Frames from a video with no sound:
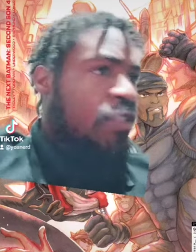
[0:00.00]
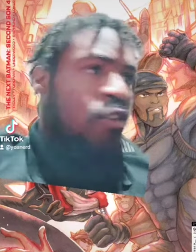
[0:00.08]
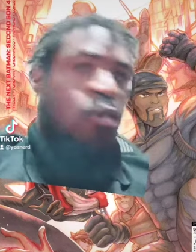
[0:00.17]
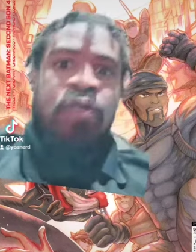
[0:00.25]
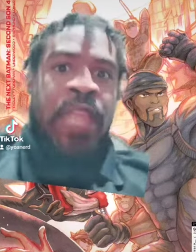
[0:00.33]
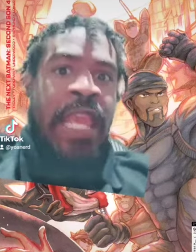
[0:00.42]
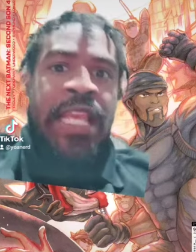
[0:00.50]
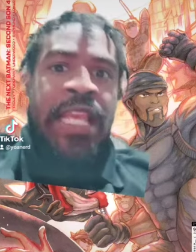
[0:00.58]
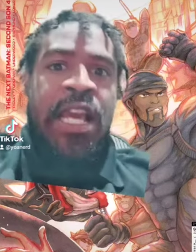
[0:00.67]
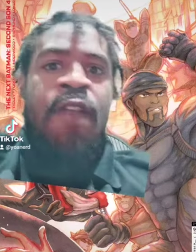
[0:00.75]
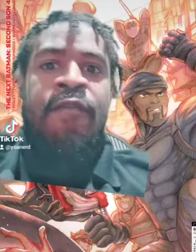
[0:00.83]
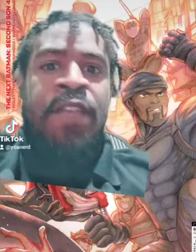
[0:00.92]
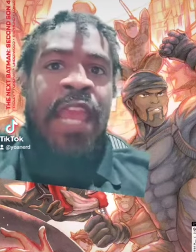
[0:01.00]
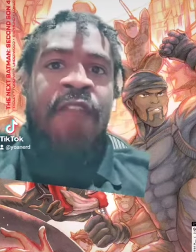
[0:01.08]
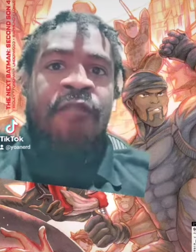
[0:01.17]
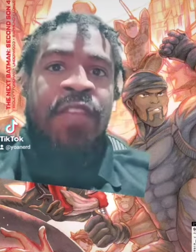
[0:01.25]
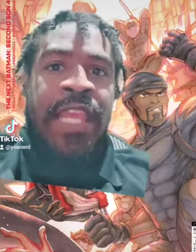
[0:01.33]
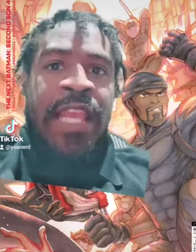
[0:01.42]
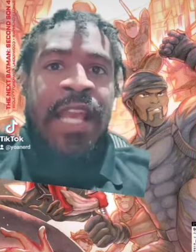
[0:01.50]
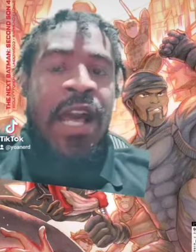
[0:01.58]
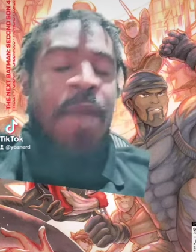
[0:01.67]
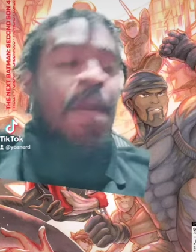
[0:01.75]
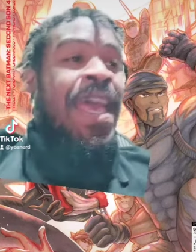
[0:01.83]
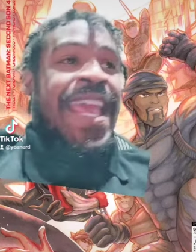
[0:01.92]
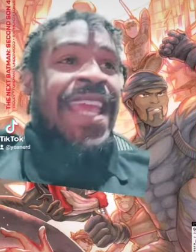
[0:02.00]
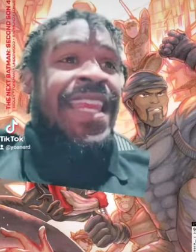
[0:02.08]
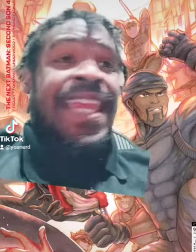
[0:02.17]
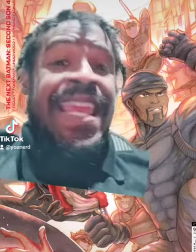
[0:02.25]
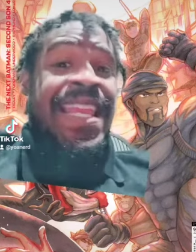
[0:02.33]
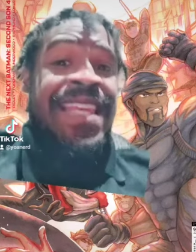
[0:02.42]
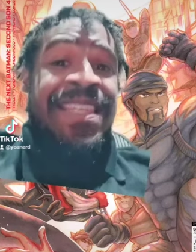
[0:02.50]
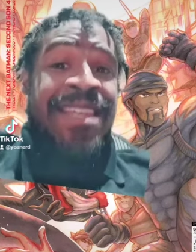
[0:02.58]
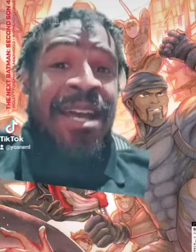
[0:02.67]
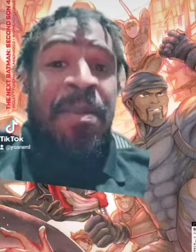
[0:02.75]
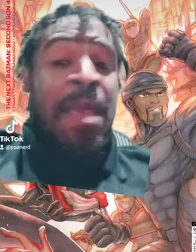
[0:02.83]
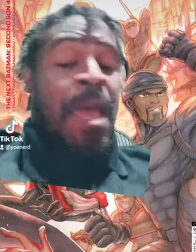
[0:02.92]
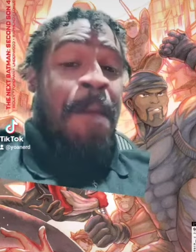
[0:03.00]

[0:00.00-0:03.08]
So they covered everything up and end up